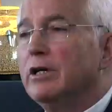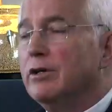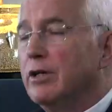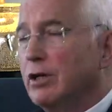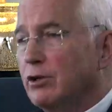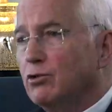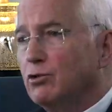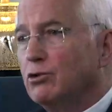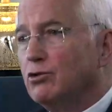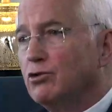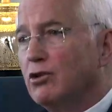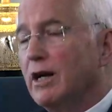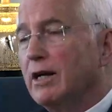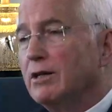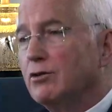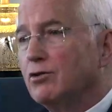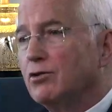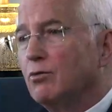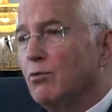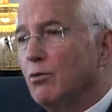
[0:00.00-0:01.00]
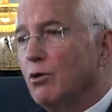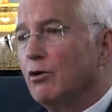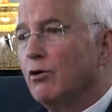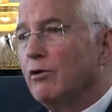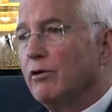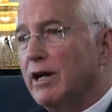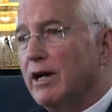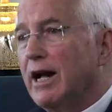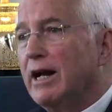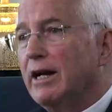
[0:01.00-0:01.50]
industrial sites that we're
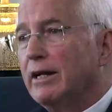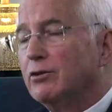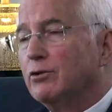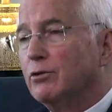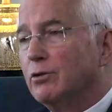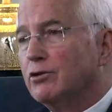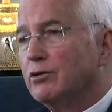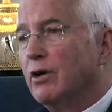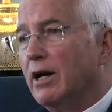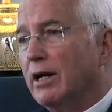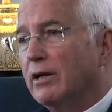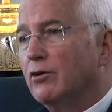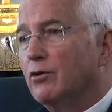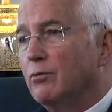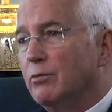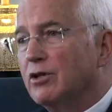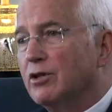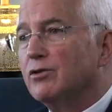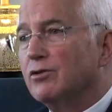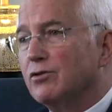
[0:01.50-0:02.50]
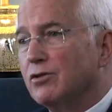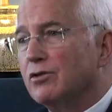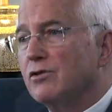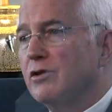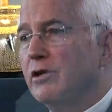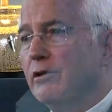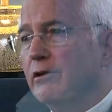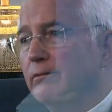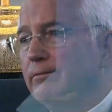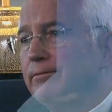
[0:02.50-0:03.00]
creating to attract new businesses
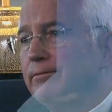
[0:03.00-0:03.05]
here.